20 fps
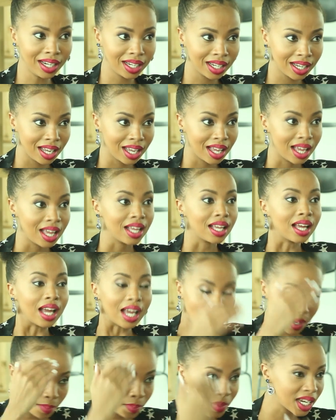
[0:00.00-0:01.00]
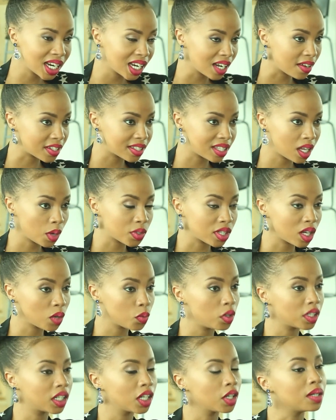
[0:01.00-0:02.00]
Mm immediately after that we
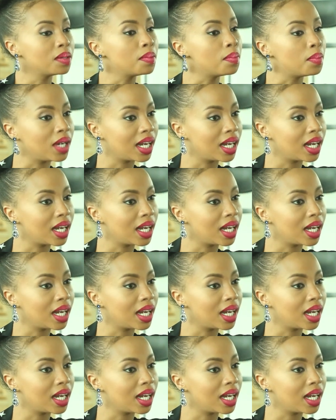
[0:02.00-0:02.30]
started working on